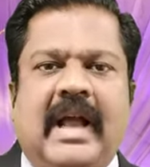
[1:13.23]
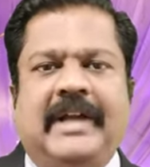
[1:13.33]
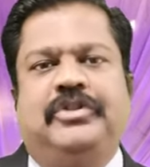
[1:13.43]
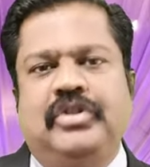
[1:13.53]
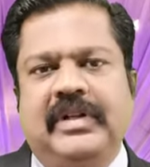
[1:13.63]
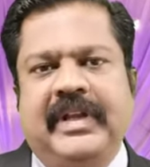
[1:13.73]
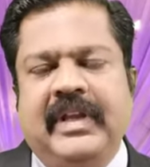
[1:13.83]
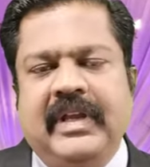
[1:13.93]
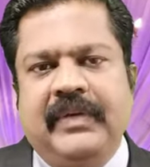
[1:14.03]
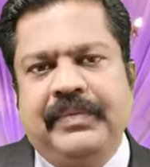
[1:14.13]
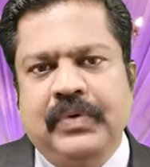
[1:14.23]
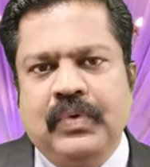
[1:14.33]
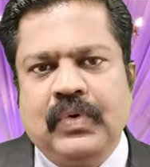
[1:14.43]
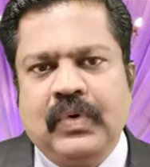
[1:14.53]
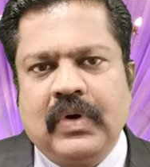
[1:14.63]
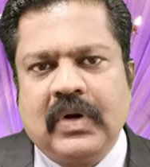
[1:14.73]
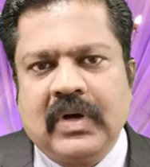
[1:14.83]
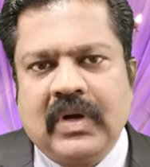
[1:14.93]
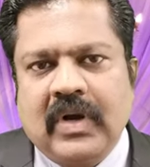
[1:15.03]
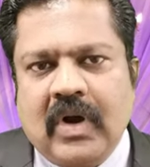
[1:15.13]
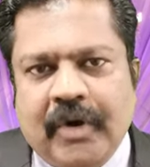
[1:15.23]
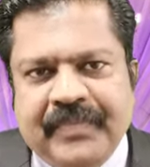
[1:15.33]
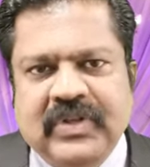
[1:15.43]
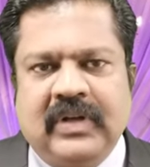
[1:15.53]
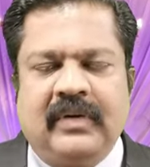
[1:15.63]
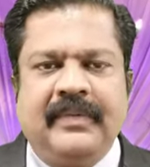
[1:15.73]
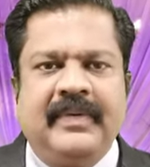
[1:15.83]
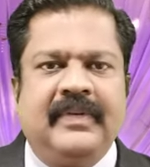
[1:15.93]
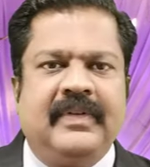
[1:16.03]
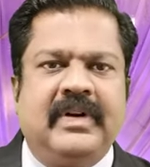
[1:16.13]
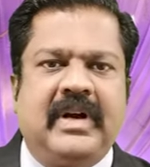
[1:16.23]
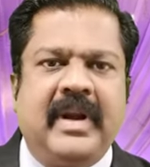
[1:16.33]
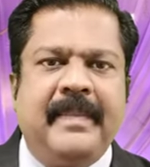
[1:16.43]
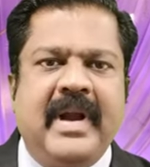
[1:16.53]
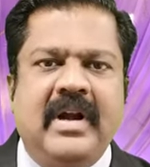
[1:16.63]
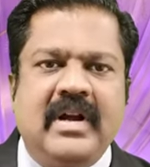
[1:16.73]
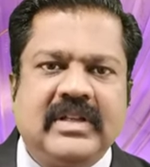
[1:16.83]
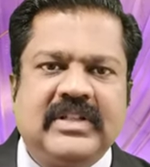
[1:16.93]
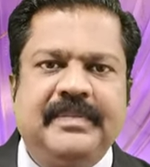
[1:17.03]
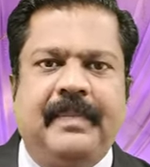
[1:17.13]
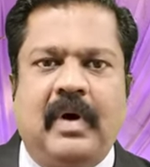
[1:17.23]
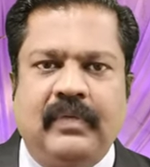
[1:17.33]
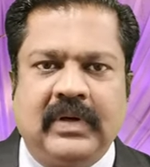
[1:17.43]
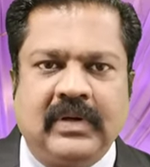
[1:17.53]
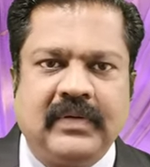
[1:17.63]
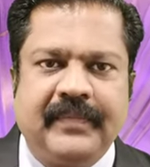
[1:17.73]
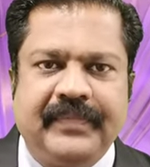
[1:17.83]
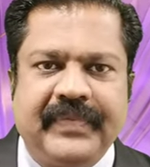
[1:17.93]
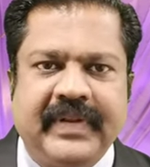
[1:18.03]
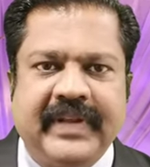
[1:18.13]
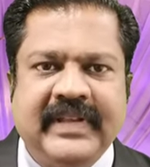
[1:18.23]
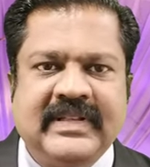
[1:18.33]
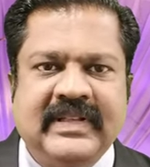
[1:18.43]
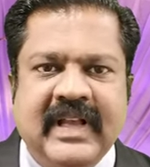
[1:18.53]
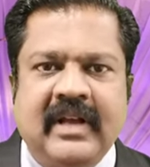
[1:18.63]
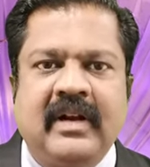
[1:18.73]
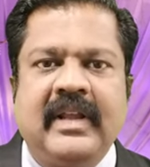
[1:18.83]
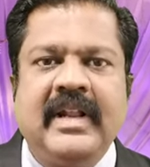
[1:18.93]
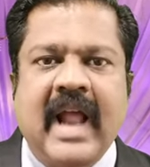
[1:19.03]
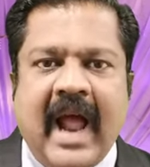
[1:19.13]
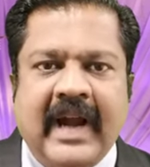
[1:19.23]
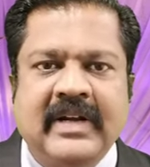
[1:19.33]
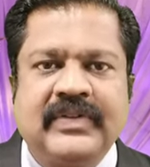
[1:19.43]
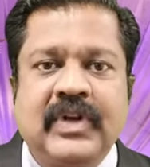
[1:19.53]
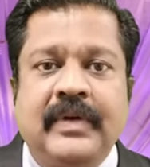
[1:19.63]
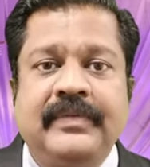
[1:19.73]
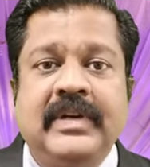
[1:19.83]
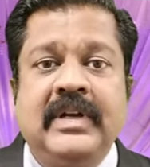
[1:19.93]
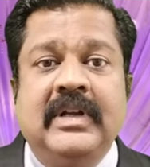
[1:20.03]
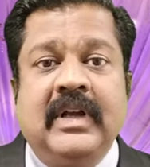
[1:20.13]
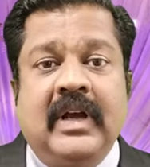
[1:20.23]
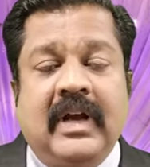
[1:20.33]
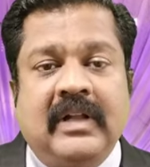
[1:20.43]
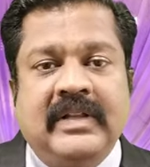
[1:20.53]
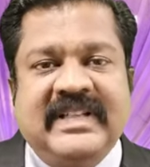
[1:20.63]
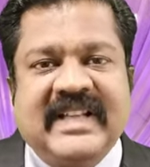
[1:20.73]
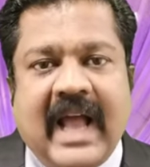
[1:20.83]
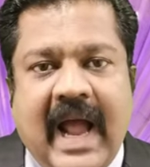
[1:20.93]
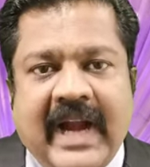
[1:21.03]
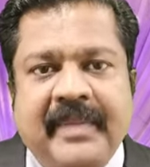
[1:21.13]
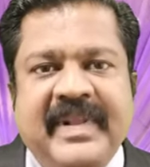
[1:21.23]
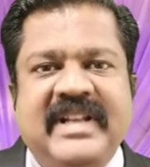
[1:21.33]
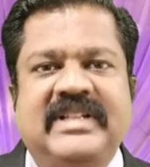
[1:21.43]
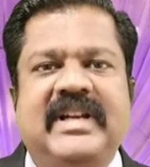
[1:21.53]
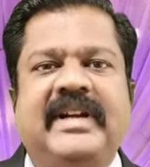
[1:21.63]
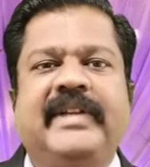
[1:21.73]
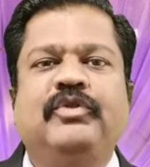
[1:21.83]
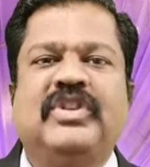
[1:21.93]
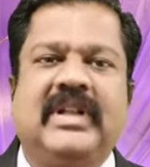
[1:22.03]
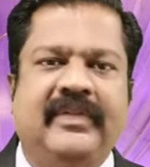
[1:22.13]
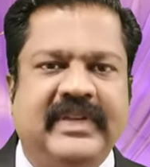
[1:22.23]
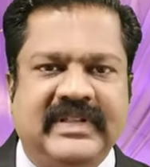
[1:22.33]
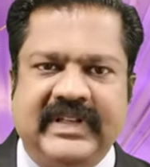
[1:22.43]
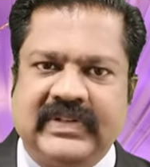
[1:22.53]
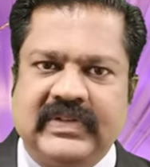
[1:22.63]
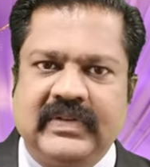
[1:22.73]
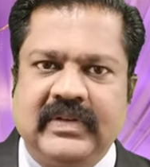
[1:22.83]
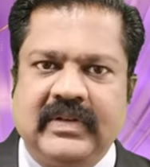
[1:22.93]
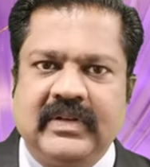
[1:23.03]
actually, if you observe, tremendous power is there in hands of these administrative services.